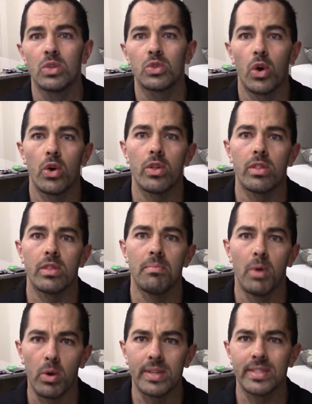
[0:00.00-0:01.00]
So the
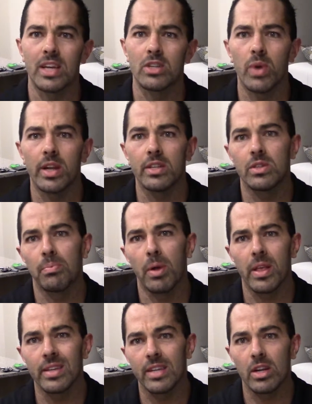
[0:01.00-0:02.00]
monounsaturated to
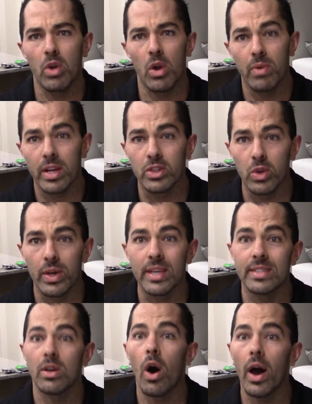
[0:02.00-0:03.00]
polyunsaturated ratio
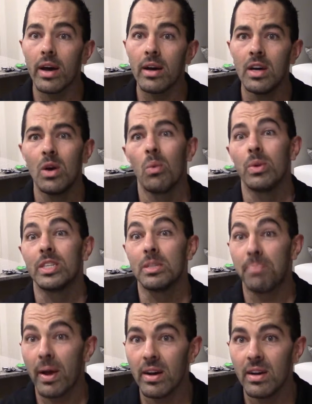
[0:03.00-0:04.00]
is higher, which is
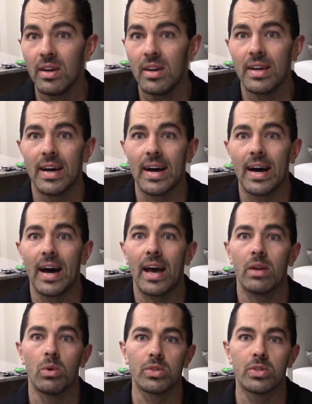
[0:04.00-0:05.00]
better.
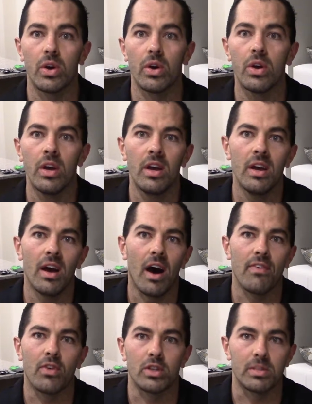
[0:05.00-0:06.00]
And also, I
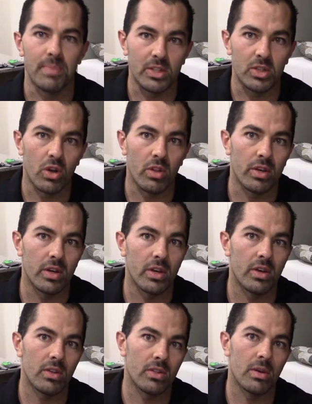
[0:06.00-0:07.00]
forgot to mention on
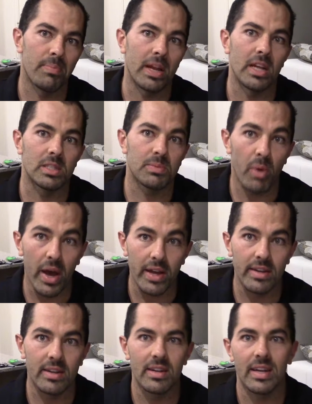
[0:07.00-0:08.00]
the peanut
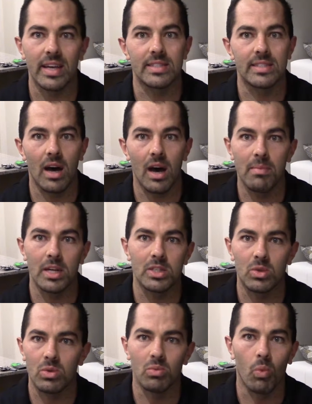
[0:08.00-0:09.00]
spread, it's a
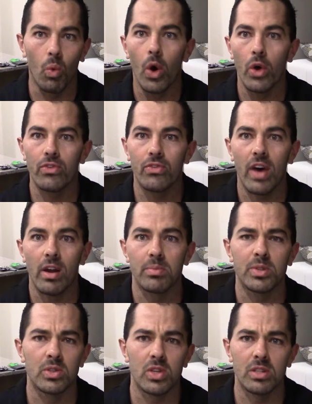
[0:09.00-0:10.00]
much worse fat
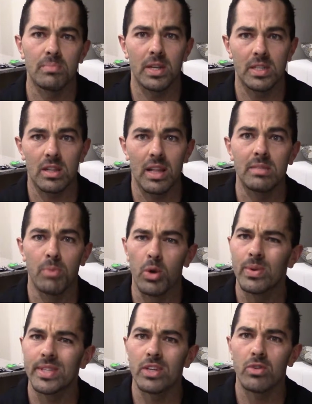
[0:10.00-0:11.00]
option. So there's much less
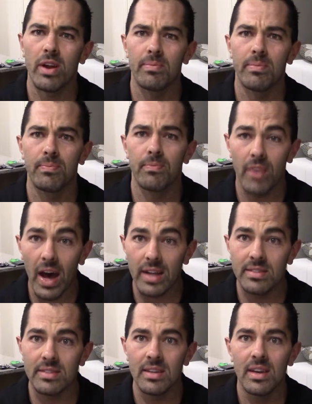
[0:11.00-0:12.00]
monounsaturated
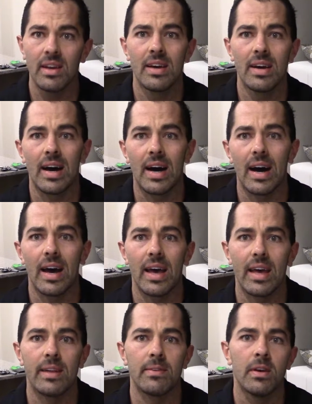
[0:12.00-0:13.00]
fats,
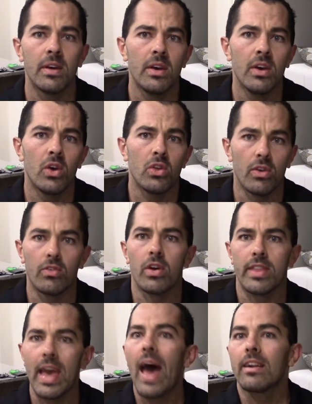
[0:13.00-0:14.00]
and you've got
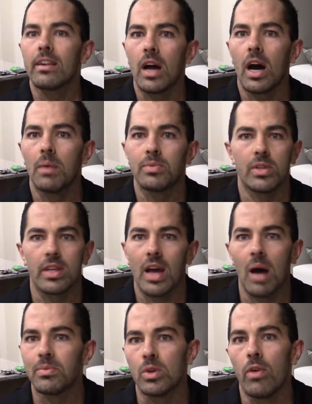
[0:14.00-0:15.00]
the added carbs, so the
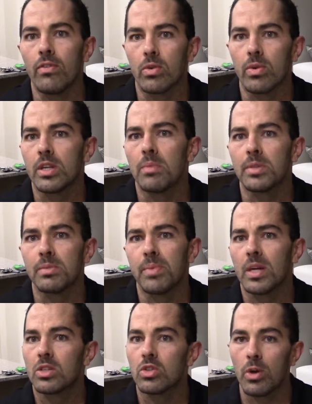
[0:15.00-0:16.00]
carbs are over 3 times as
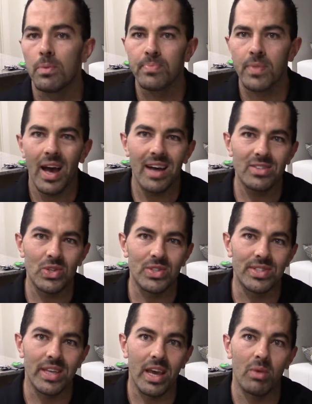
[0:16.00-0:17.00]
much. So as you can
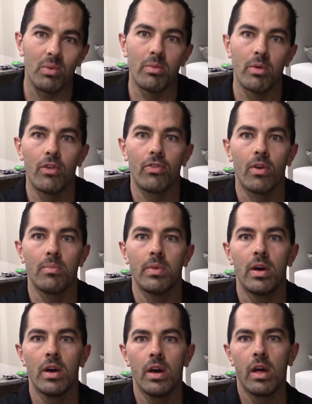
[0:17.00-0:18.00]
see, we move from
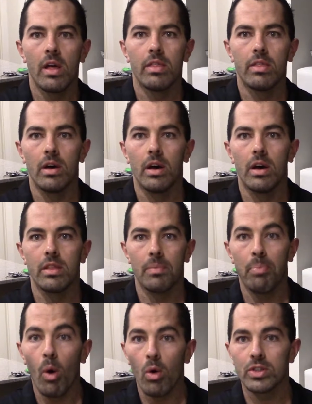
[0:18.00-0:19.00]
the
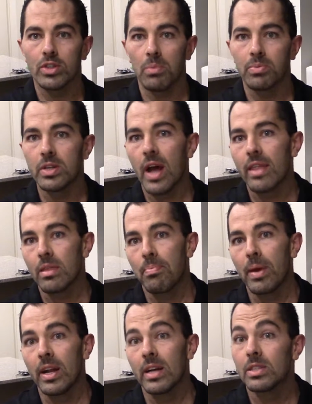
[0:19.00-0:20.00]
poorest option at the
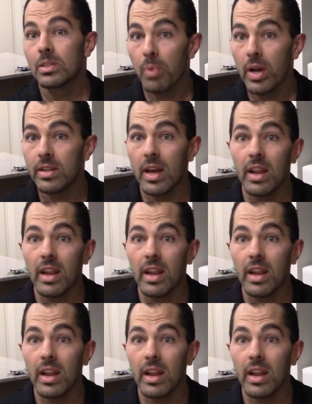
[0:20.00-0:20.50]
peanut spread.